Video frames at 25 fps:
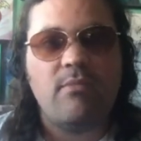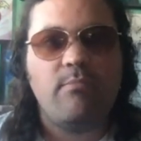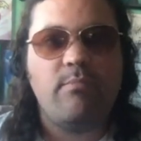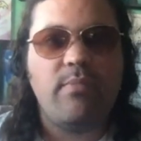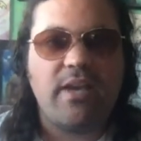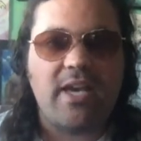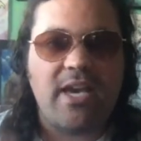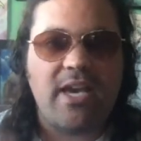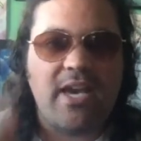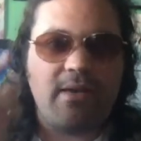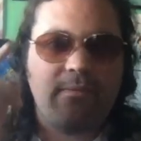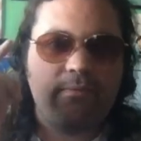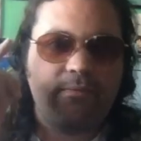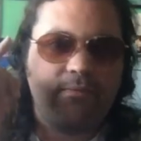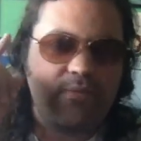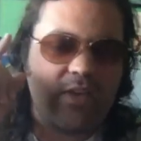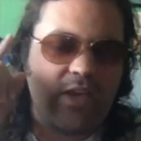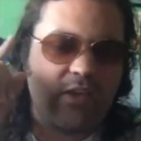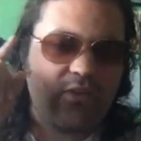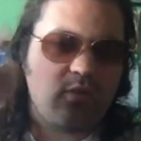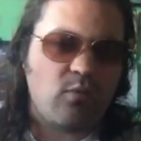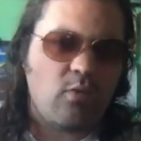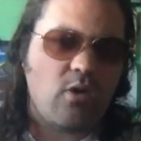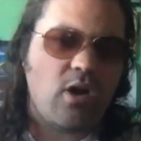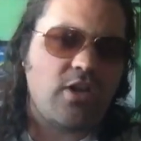But yeah,
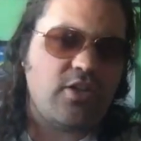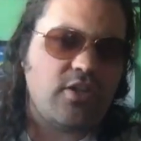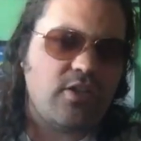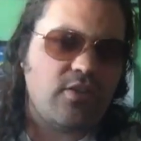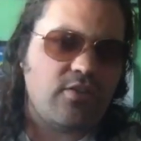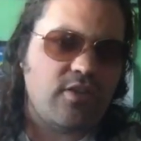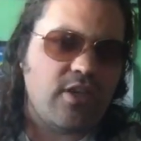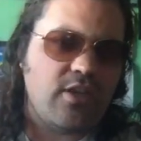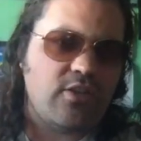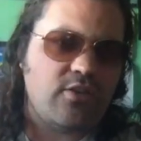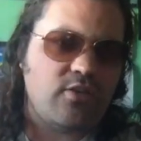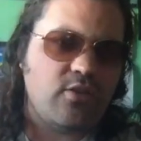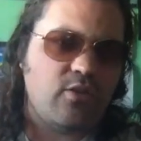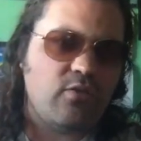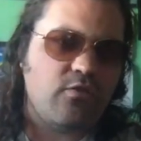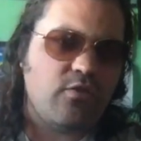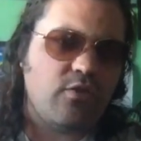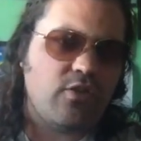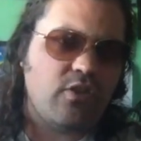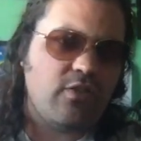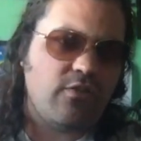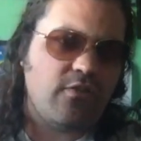thanks for watching. Stay tuned for